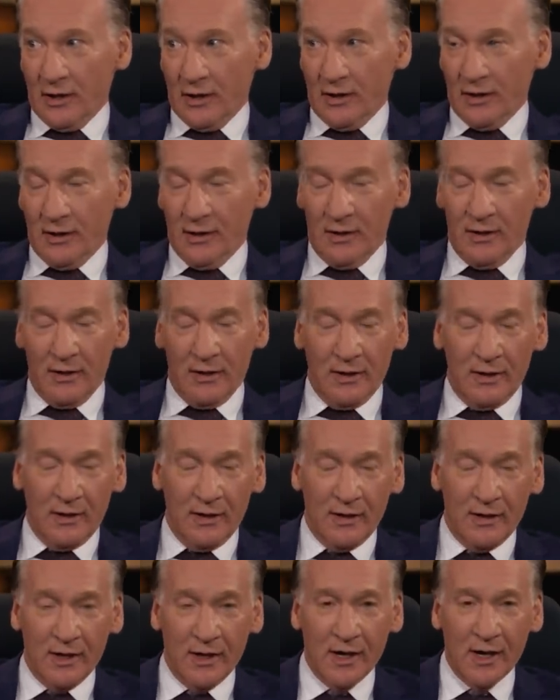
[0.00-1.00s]

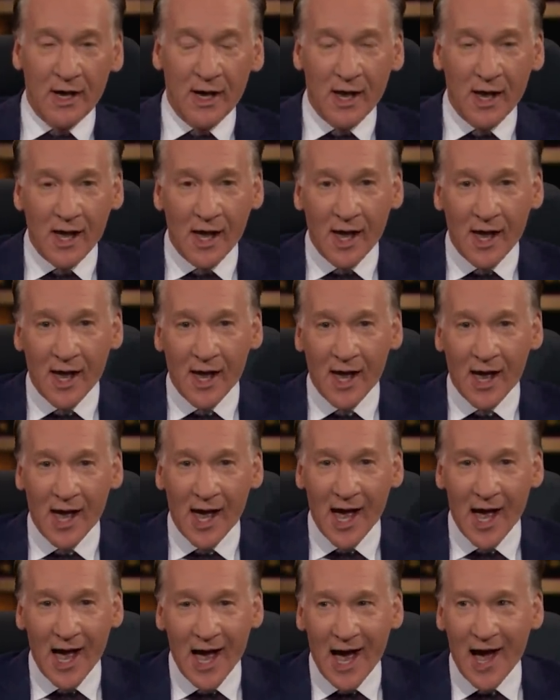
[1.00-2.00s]

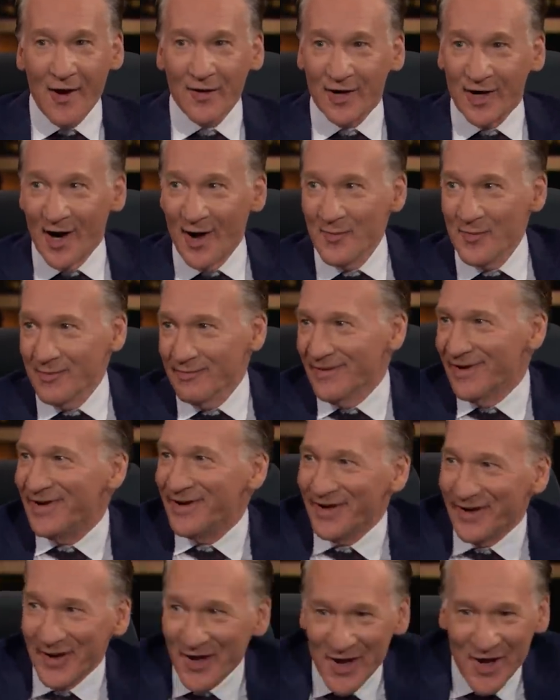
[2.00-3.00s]
how come
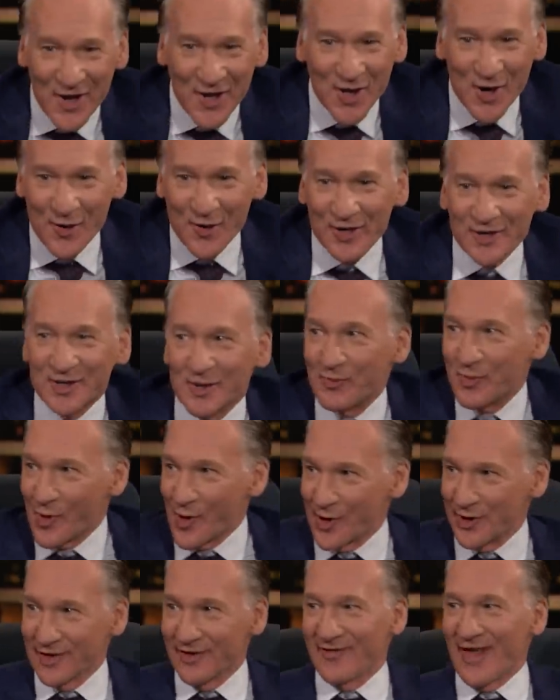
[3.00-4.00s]
you're a
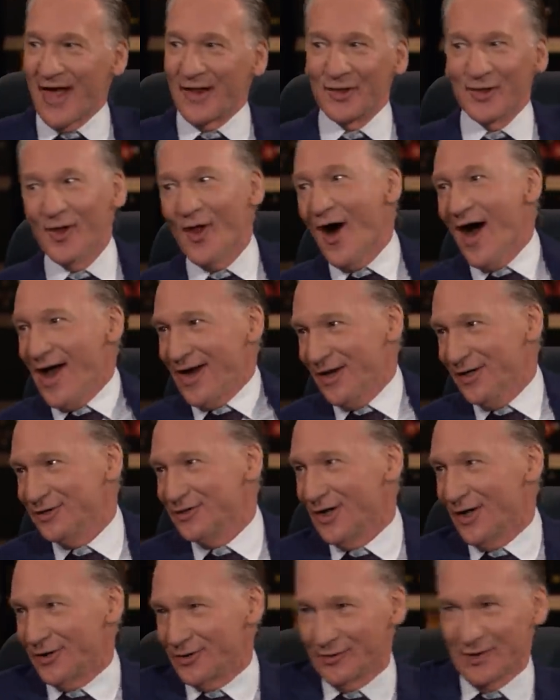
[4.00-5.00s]
supporter of that lying,
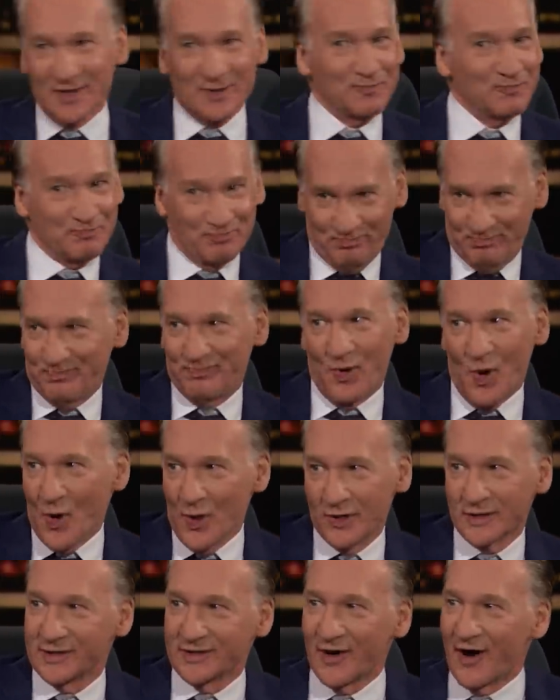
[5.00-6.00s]
adulterous
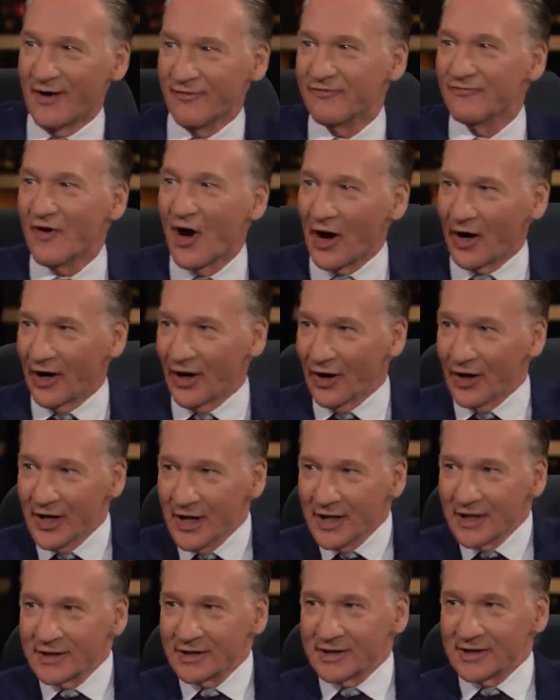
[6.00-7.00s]
porn star fucker?
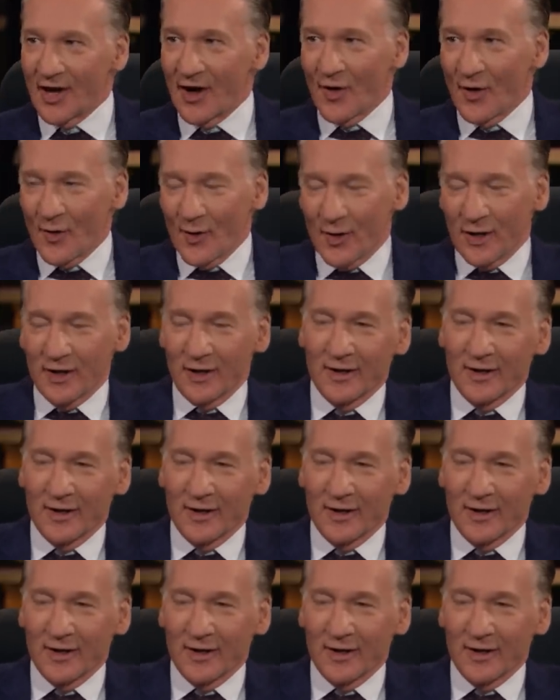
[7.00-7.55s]
So...